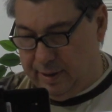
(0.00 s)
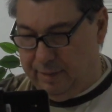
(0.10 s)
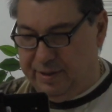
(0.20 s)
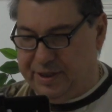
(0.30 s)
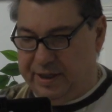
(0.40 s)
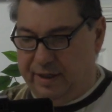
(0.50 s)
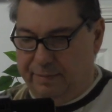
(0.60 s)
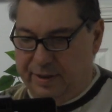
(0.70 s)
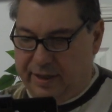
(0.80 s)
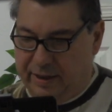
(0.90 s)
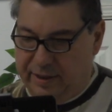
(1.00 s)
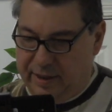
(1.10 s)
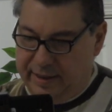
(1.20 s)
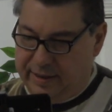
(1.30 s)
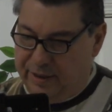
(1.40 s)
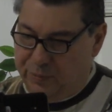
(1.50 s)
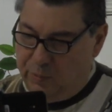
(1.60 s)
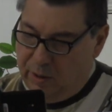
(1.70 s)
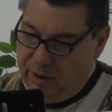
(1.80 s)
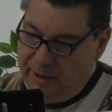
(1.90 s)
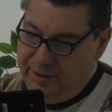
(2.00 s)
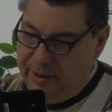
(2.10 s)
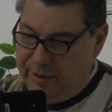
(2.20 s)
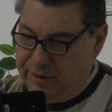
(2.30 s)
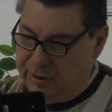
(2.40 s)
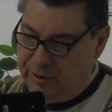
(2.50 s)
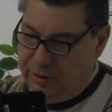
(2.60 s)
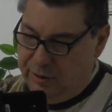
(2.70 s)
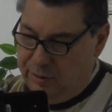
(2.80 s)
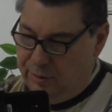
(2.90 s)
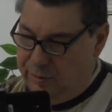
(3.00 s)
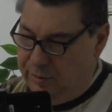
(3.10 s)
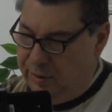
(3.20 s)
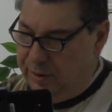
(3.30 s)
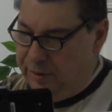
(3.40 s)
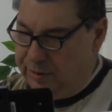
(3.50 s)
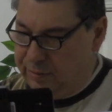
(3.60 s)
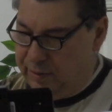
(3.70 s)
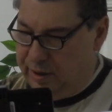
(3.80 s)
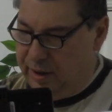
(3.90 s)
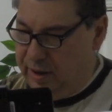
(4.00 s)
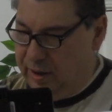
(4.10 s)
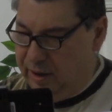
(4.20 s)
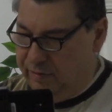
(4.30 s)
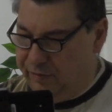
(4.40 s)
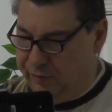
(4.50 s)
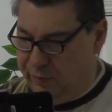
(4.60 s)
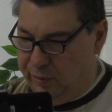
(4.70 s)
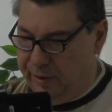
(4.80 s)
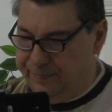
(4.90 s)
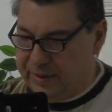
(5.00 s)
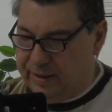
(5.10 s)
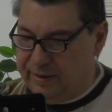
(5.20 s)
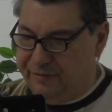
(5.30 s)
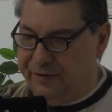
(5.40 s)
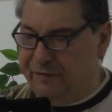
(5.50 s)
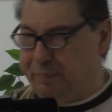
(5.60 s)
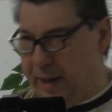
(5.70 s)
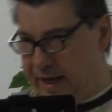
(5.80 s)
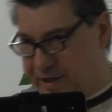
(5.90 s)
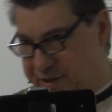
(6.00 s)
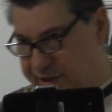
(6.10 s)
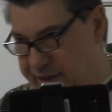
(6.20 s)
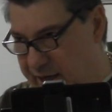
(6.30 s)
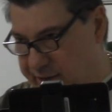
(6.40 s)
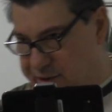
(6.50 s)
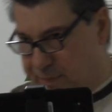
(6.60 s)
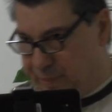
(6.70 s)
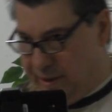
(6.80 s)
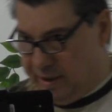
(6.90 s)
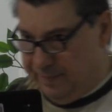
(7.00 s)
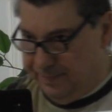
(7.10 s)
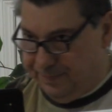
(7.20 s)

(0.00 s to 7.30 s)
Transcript: let me see. Let me tell you like this. One, two, three, four. The fifth page of the doctor's opinion.